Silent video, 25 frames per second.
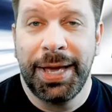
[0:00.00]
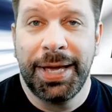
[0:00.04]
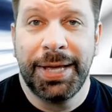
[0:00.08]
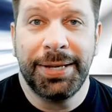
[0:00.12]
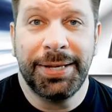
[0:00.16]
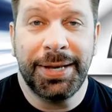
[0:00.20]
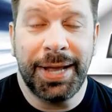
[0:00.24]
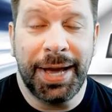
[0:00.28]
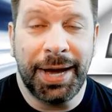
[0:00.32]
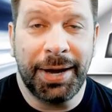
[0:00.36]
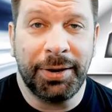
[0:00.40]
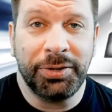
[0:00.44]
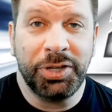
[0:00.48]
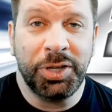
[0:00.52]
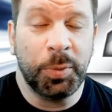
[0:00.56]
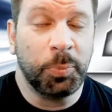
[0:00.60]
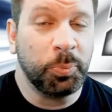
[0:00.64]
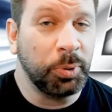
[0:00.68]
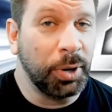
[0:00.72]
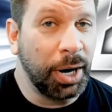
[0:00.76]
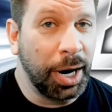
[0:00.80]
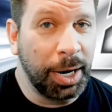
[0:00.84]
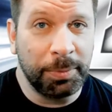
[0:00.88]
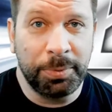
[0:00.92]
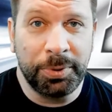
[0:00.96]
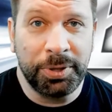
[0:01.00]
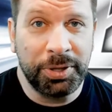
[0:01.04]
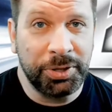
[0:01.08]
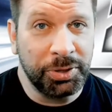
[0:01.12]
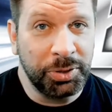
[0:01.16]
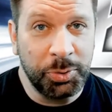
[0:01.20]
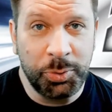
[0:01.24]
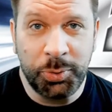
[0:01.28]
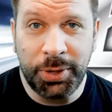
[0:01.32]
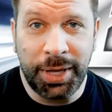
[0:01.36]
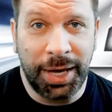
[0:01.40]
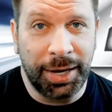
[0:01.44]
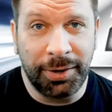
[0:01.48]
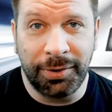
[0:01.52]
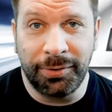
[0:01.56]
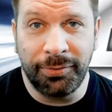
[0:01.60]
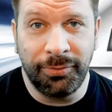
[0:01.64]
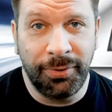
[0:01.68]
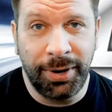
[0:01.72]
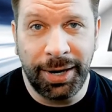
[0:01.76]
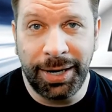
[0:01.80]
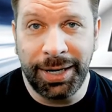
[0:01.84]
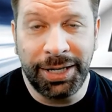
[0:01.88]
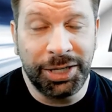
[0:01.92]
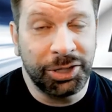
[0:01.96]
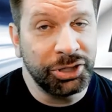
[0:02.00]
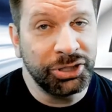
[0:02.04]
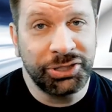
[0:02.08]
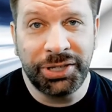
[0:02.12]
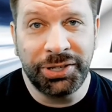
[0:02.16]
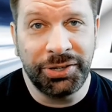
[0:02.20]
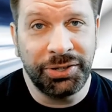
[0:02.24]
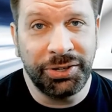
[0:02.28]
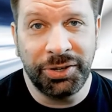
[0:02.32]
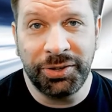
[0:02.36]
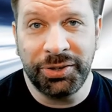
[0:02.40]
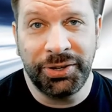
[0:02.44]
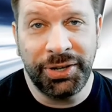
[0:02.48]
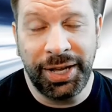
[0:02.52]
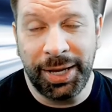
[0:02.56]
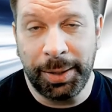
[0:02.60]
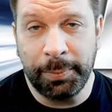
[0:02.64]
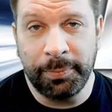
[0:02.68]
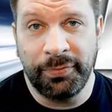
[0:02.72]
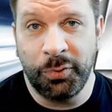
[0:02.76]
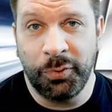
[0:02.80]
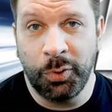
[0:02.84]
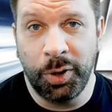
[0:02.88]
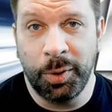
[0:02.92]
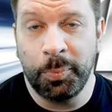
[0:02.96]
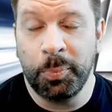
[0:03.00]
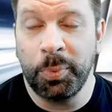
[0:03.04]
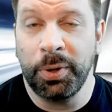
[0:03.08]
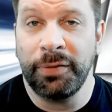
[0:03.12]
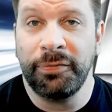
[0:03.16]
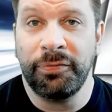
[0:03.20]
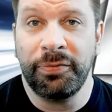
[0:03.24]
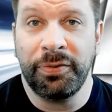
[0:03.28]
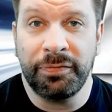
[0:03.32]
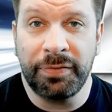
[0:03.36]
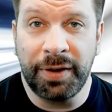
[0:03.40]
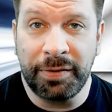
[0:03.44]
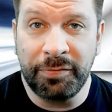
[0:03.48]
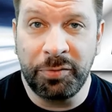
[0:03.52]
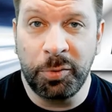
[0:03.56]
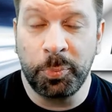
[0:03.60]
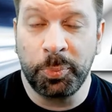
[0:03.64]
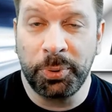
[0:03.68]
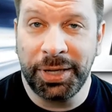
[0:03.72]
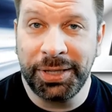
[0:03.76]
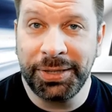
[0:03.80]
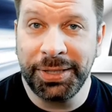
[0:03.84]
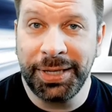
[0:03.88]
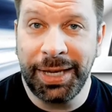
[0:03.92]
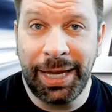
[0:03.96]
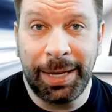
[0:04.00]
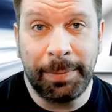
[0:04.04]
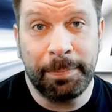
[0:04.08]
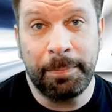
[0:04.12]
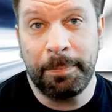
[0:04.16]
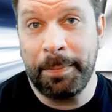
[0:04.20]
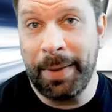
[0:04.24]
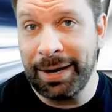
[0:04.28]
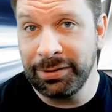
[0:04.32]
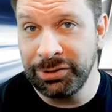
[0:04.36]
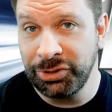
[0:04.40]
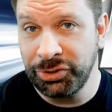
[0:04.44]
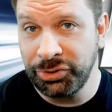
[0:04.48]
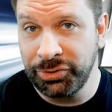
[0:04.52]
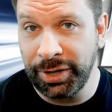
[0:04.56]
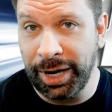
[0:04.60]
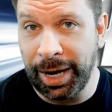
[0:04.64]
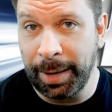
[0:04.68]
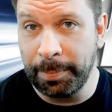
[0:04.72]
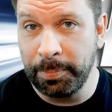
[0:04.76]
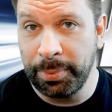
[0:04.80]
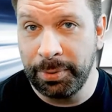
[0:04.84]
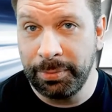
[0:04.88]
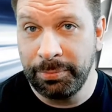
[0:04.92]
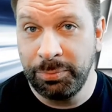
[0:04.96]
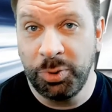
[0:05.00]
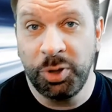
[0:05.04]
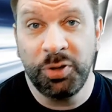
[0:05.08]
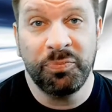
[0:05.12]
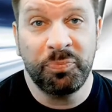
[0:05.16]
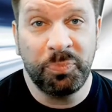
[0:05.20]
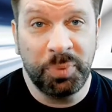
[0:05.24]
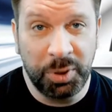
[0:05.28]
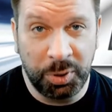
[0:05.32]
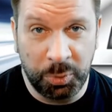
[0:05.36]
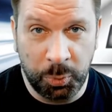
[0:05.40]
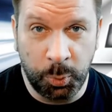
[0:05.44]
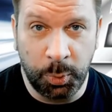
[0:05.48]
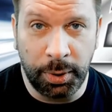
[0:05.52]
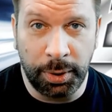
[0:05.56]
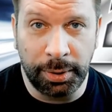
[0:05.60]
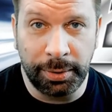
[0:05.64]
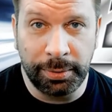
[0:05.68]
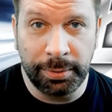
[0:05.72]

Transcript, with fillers: Now, you probably knew that already, you just didn't know the name for it, but if you've ever played the game Mousetrap, you've built one.